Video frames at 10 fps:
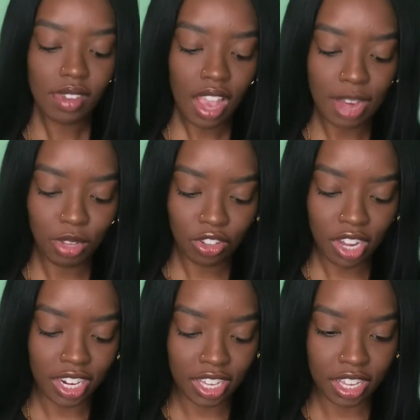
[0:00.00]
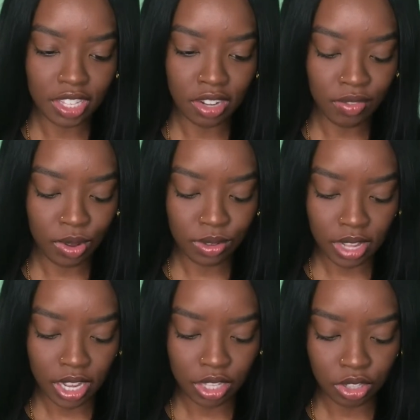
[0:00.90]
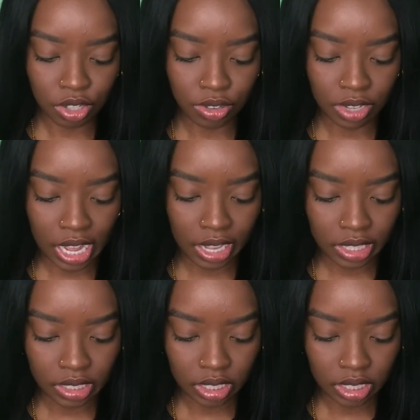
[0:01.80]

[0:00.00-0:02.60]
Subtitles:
I'm just trying to get into the phone so I can show you guys.